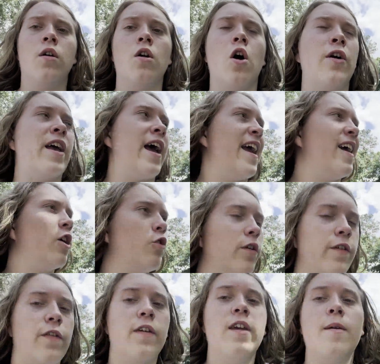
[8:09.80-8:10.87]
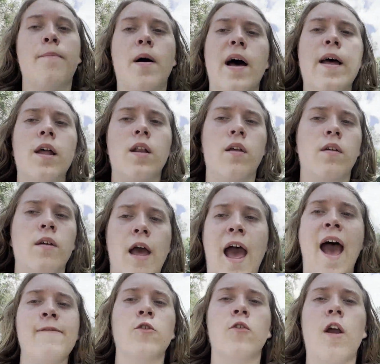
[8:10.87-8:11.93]
Oh yeah, and Grizzly, but
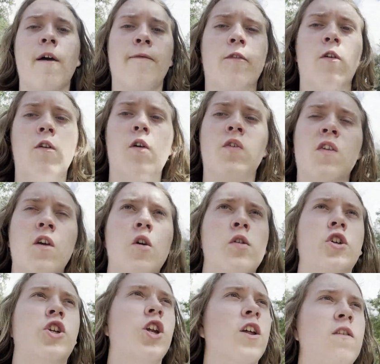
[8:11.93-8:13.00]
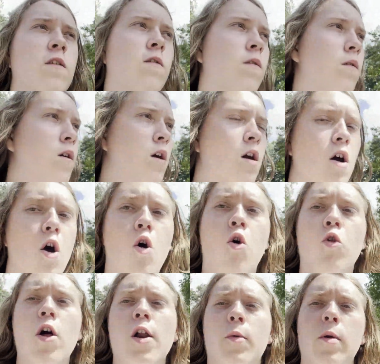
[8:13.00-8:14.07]
after those two, it's just a
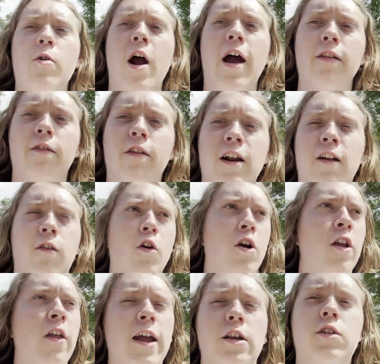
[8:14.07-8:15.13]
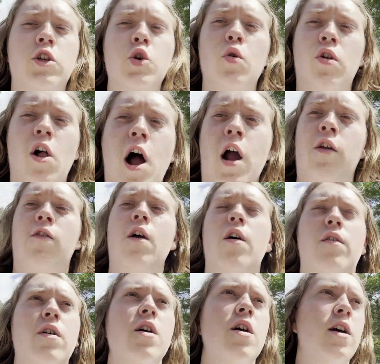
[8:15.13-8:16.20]
whole lot of re-rides, and it's already like 2 o'clock,
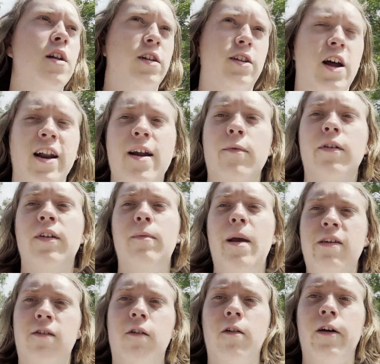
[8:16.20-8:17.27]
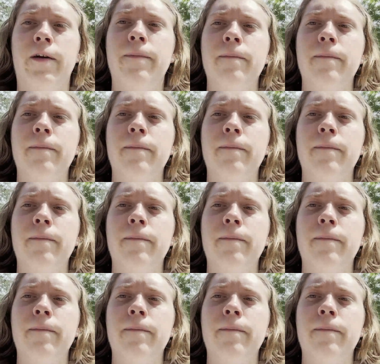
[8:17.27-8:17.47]
so done everything basically.